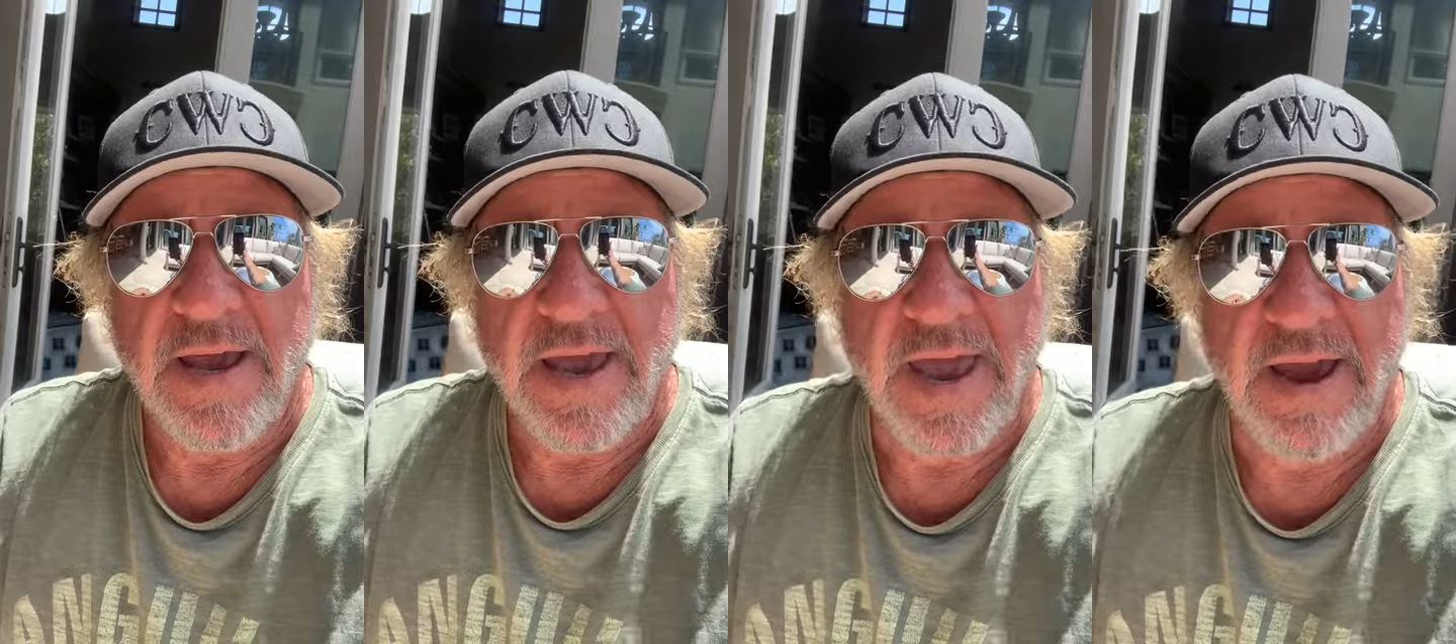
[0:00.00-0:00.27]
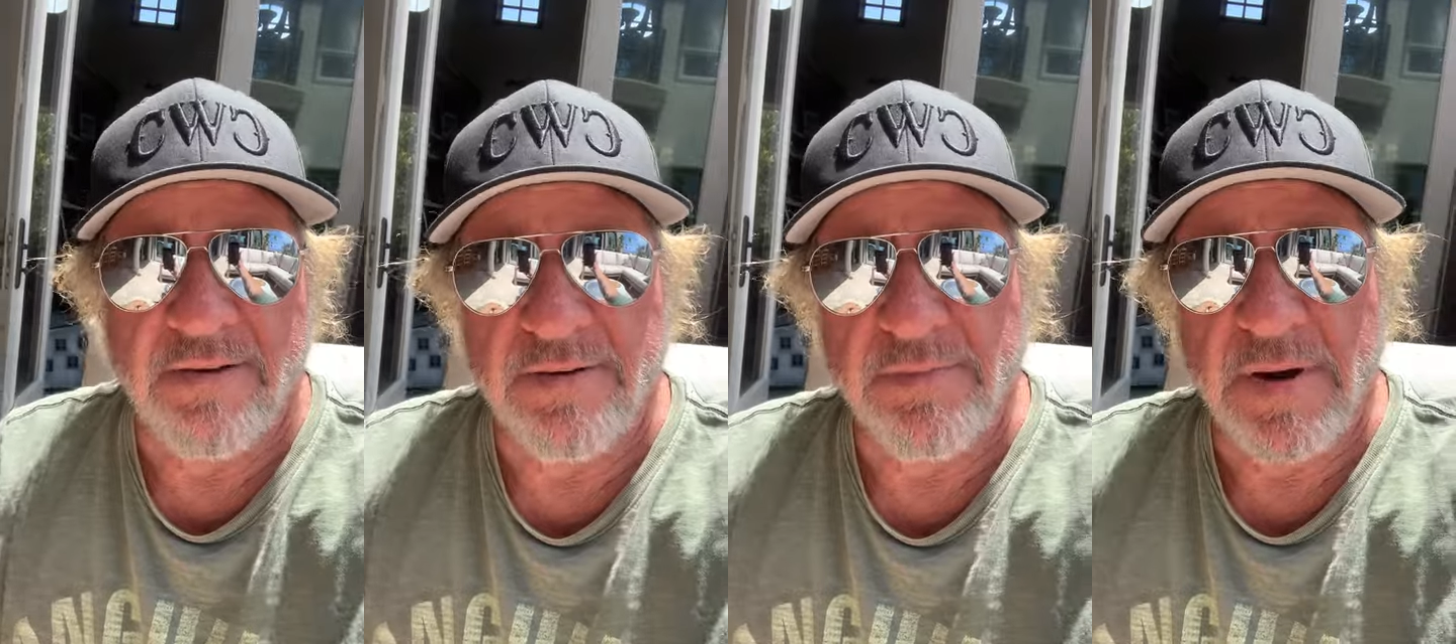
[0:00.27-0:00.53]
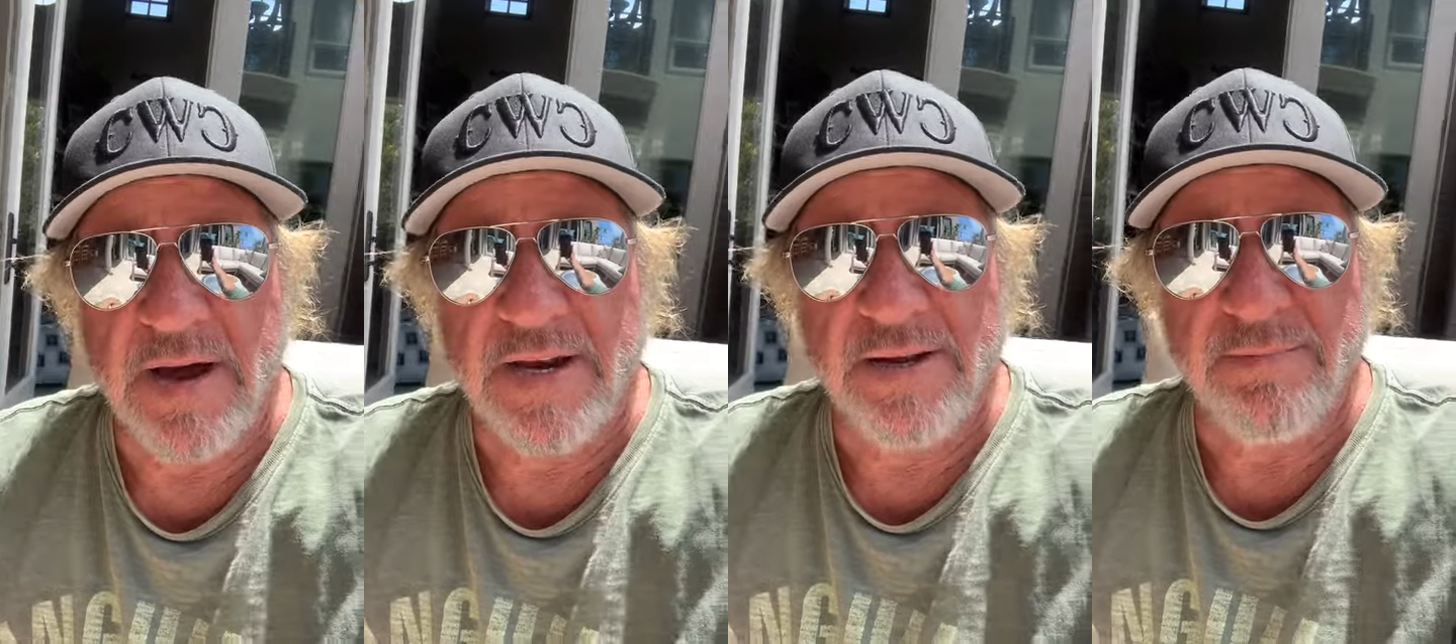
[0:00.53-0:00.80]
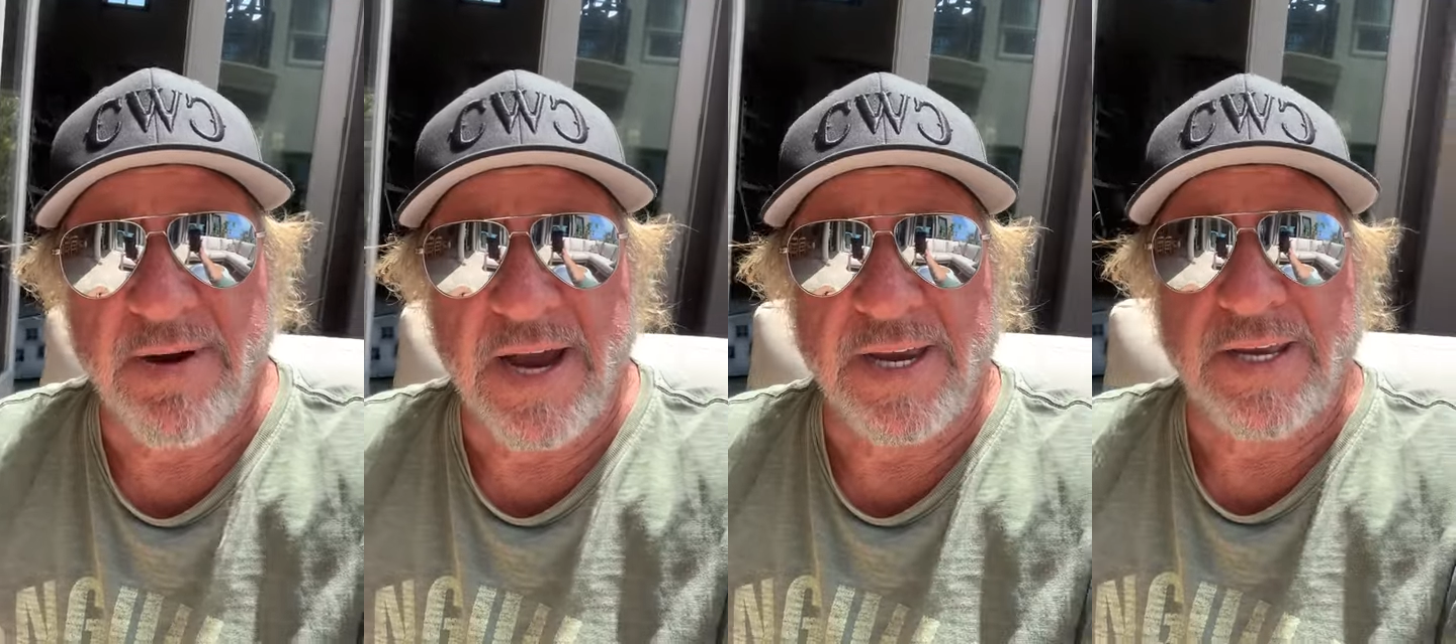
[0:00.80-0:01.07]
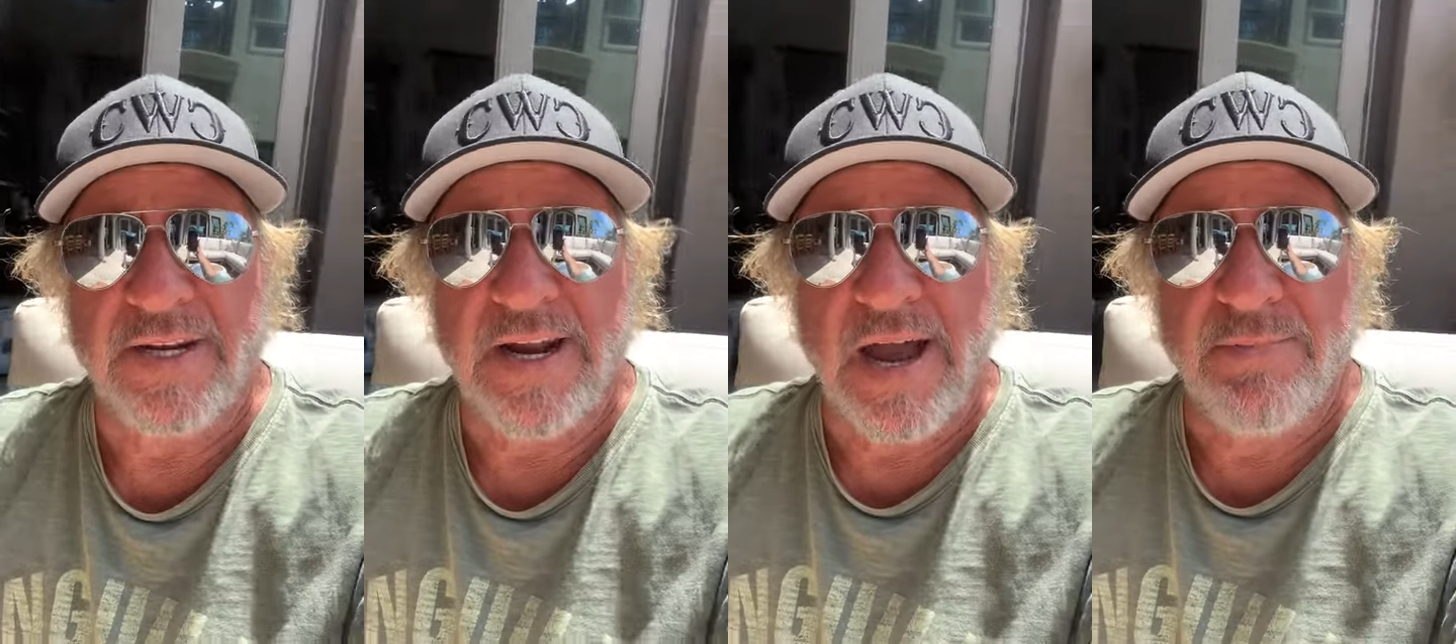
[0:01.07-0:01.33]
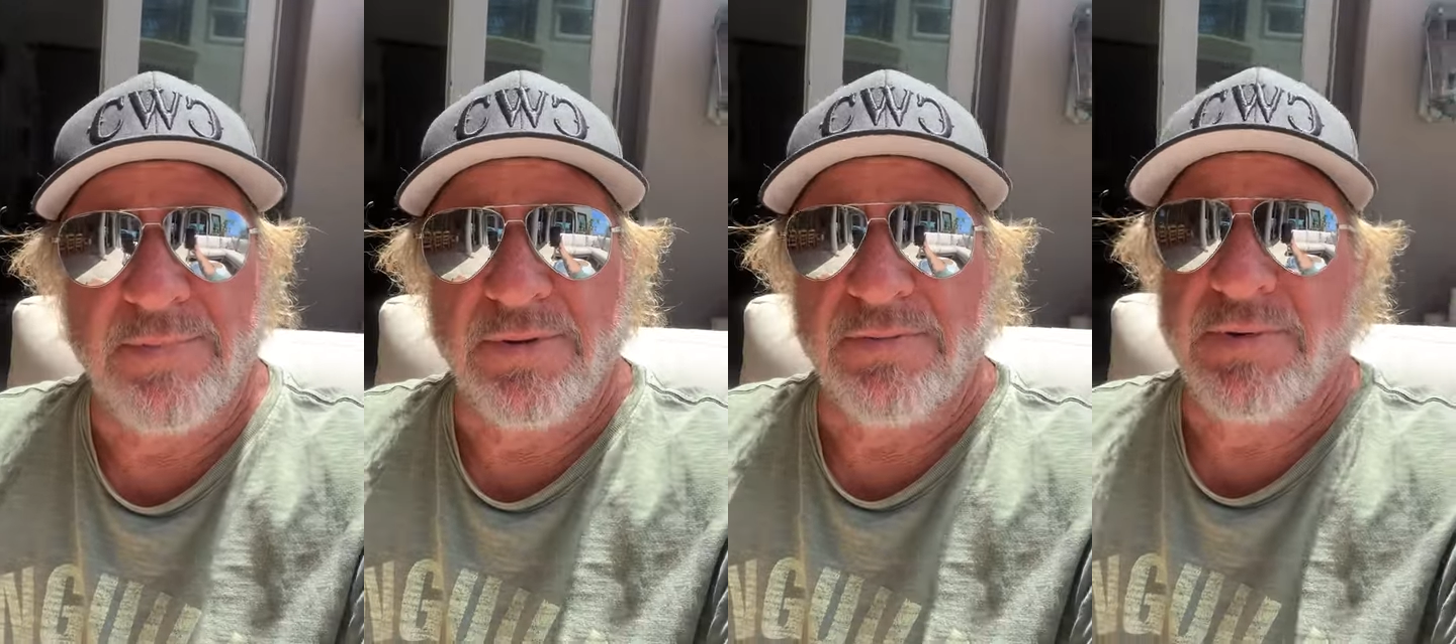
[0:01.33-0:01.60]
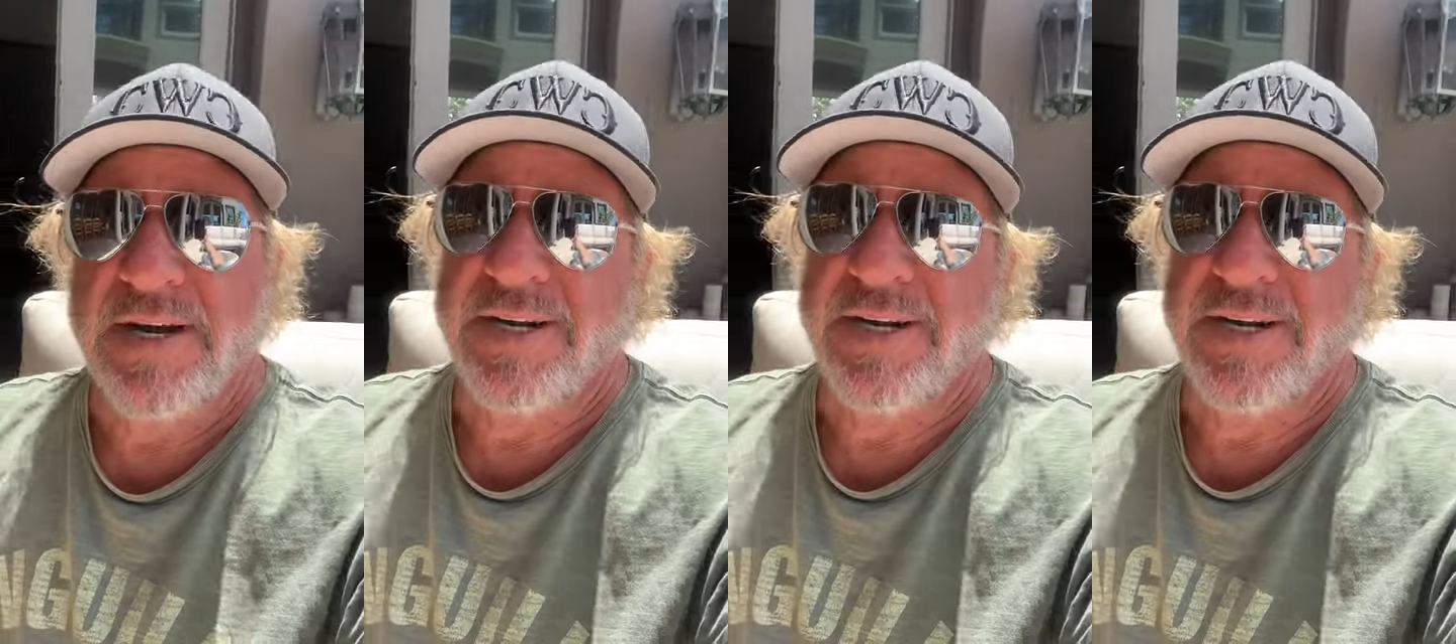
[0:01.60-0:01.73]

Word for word: Hey everybody, Mikey and I have been